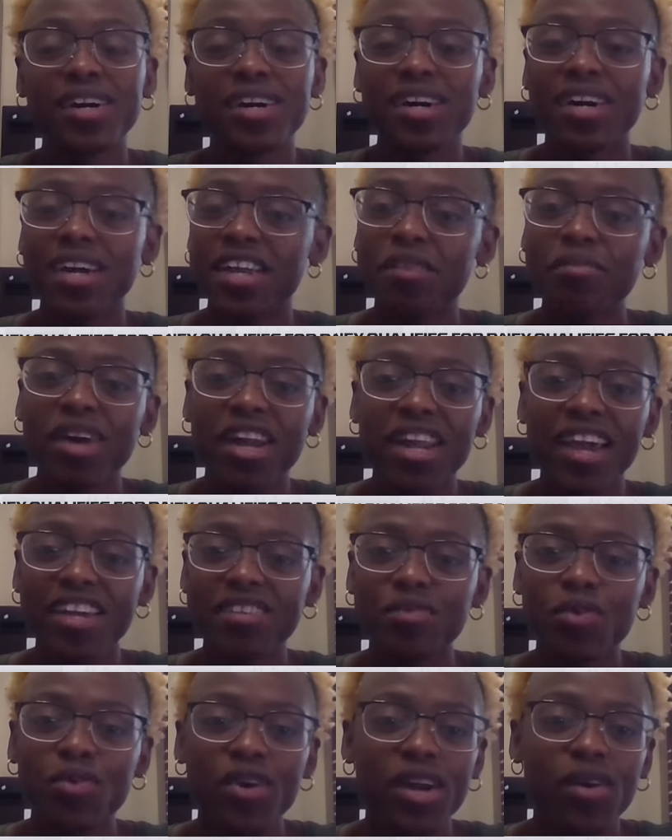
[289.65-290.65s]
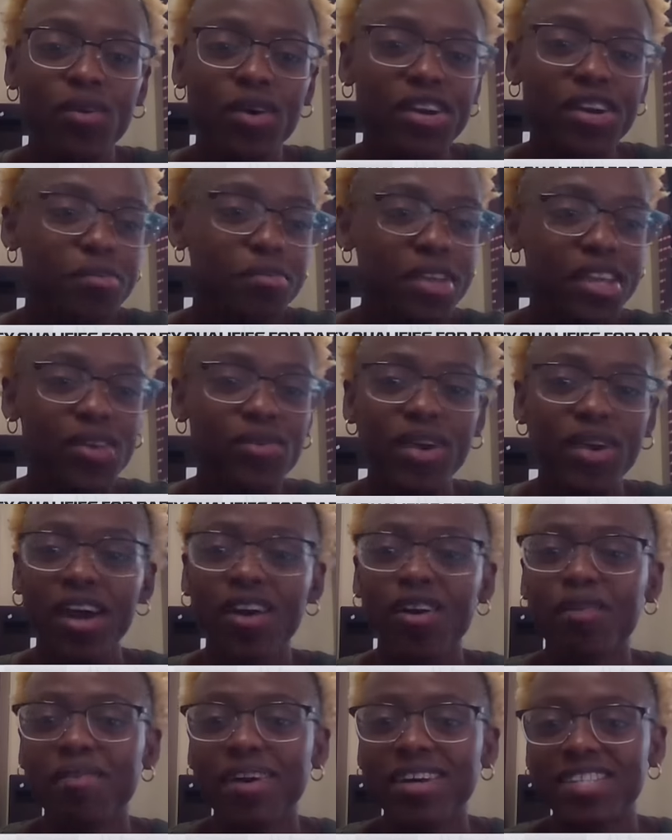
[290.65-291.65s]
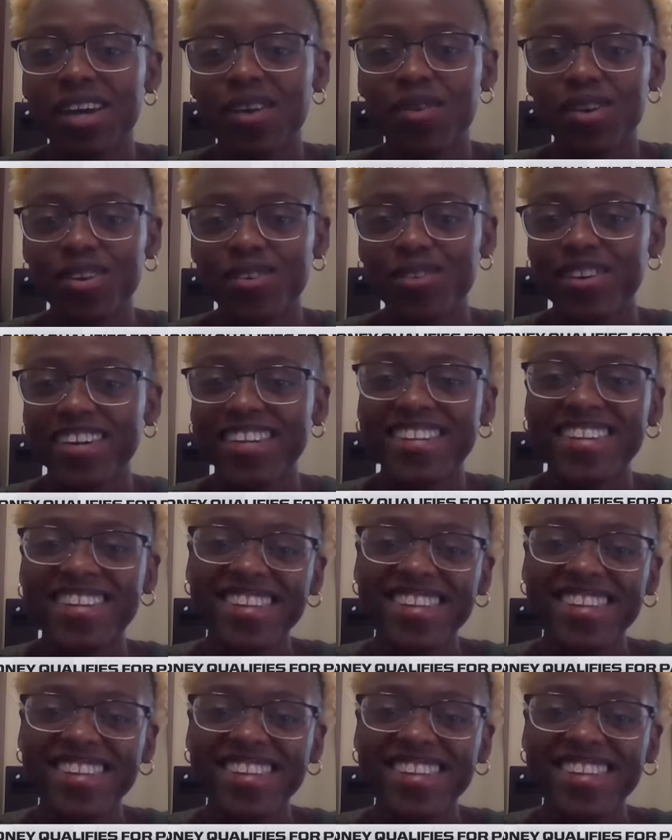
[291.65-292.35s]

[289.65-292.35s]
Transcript: Uh, anybody asked me what I wanted to be when I grew up, I said, I want to run.